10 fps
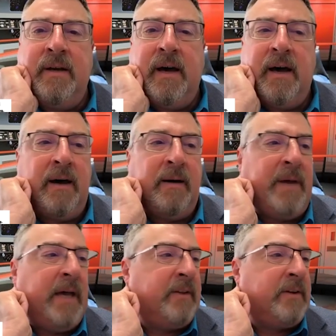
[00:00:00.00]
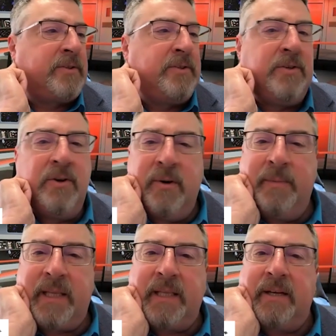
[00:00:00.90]
um, and there's no
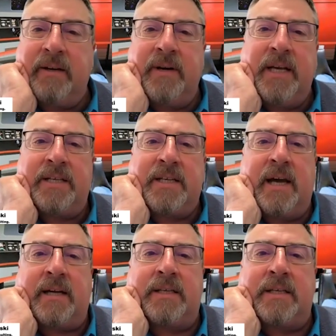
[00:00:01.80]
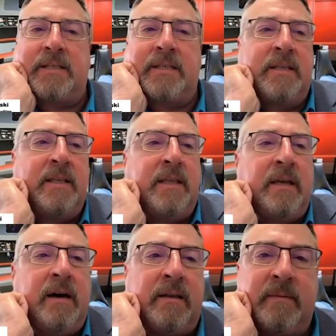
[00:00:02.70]
ability to raise taxes, then the
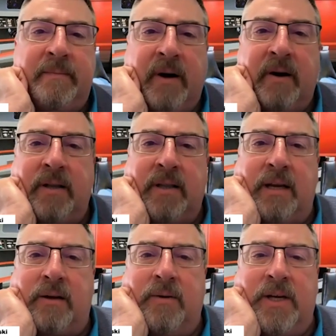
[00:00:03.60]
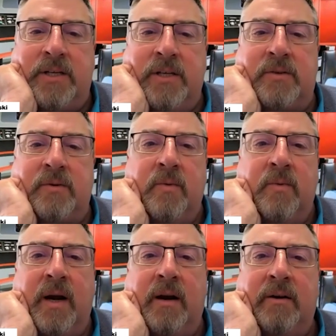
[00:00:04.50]
other part of that equation is,
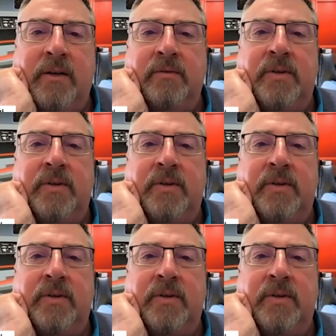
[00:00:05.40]
where do you